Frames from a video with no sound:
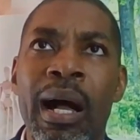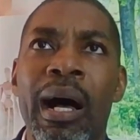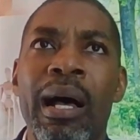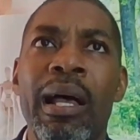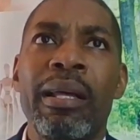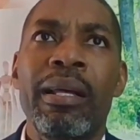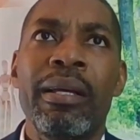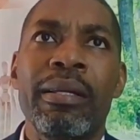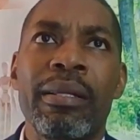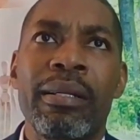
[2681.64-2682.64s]

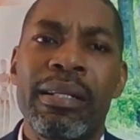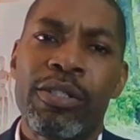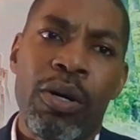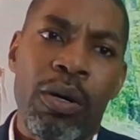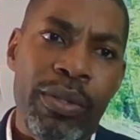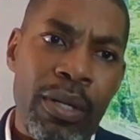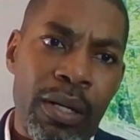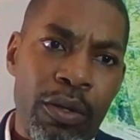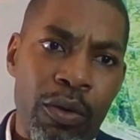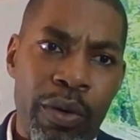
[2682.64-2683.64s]
I Let's talk with
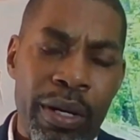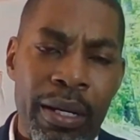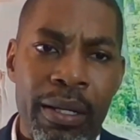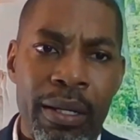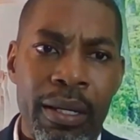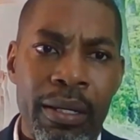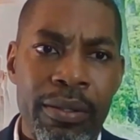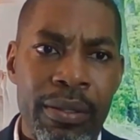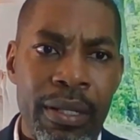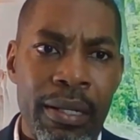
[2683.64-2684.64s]
Dr. Greg.
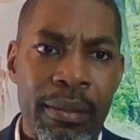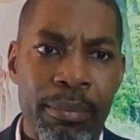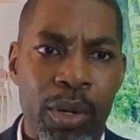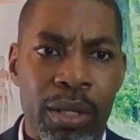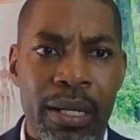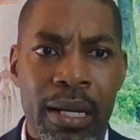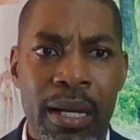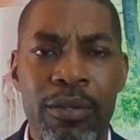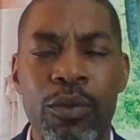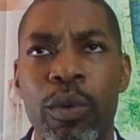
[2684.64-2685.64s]
It's a
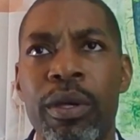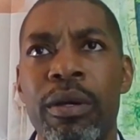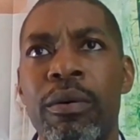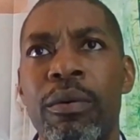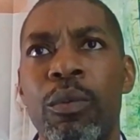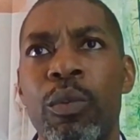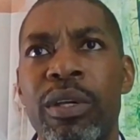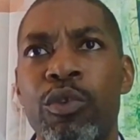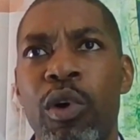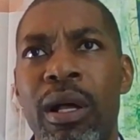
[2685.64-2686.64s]
podcast where
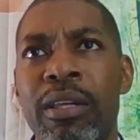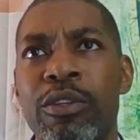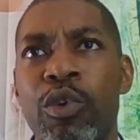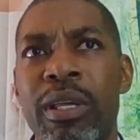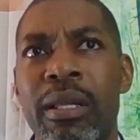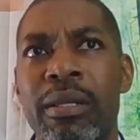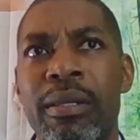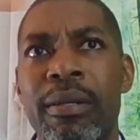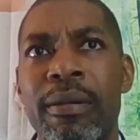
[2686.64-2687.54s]
we try to get